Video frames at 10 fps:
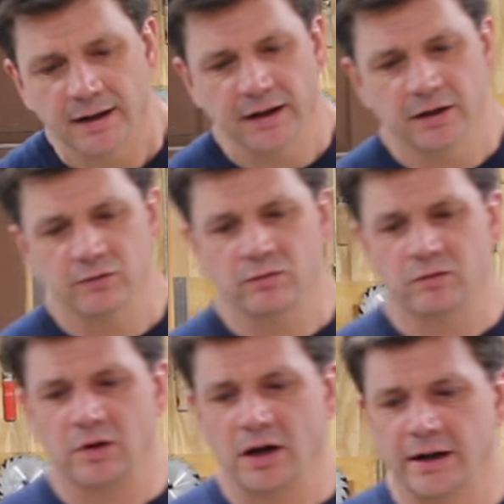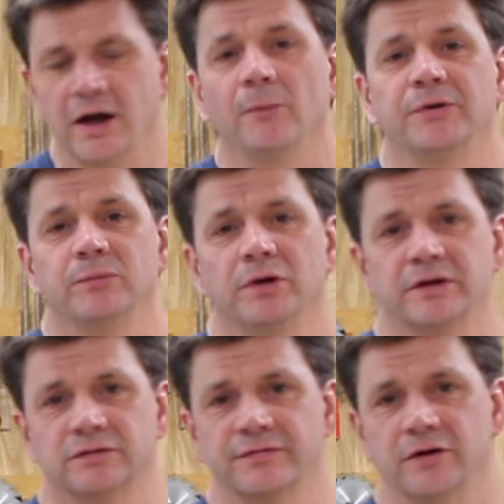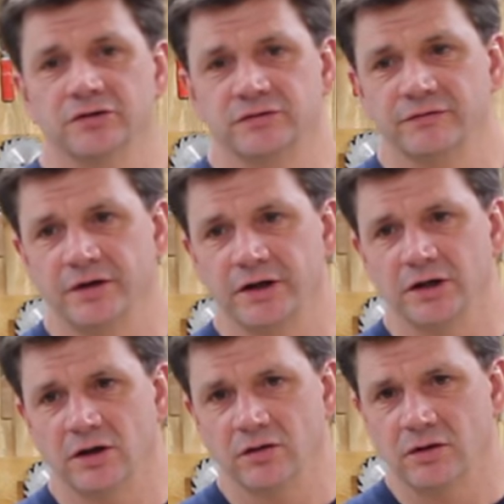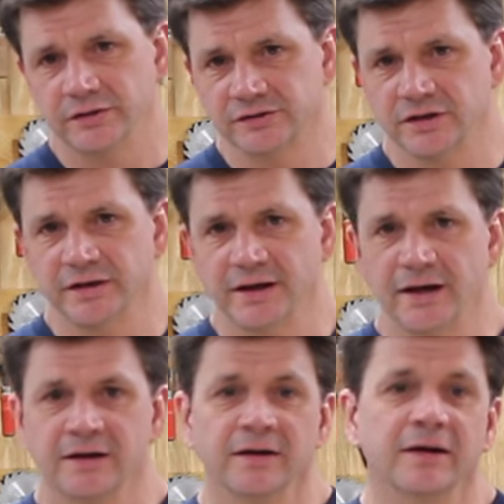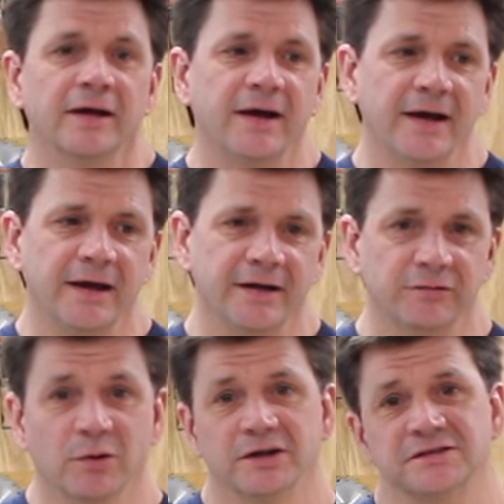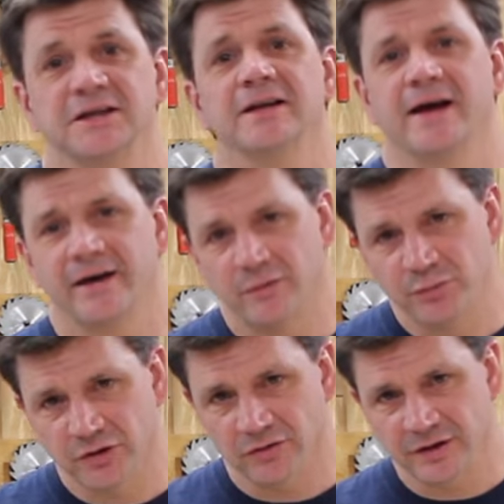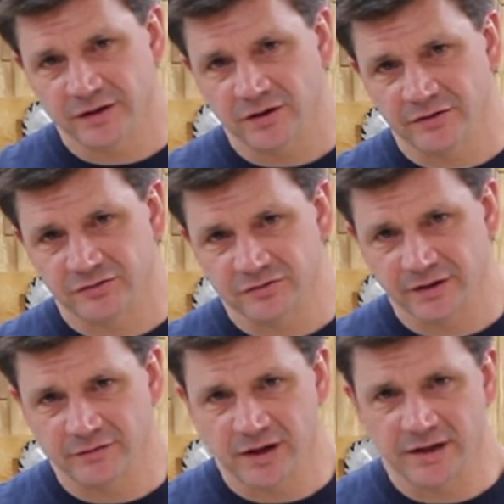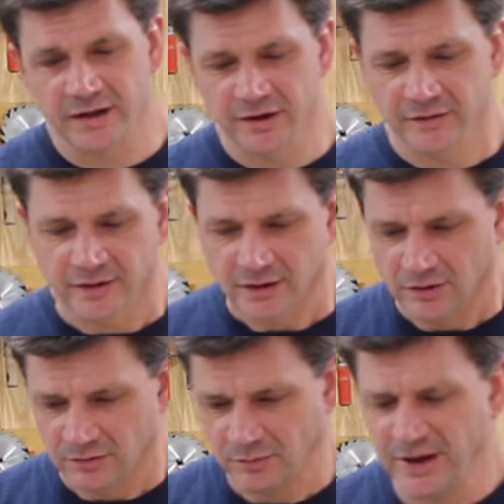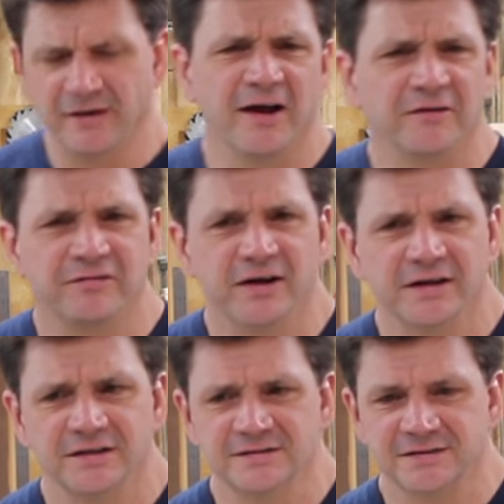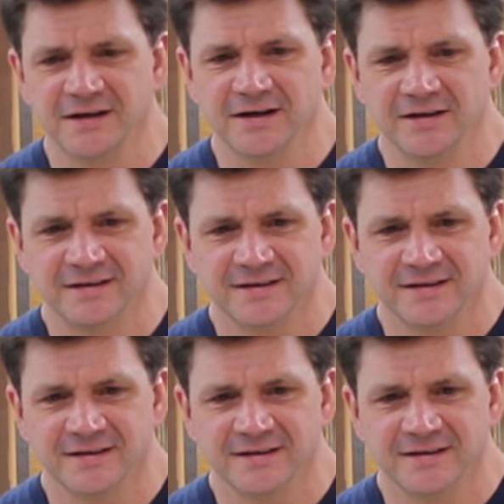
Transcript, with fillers: And I helped him with his first video on Sunday. And if you want to see that, I'll put a link on the screen right here. We had a lot of fun. He's, uh,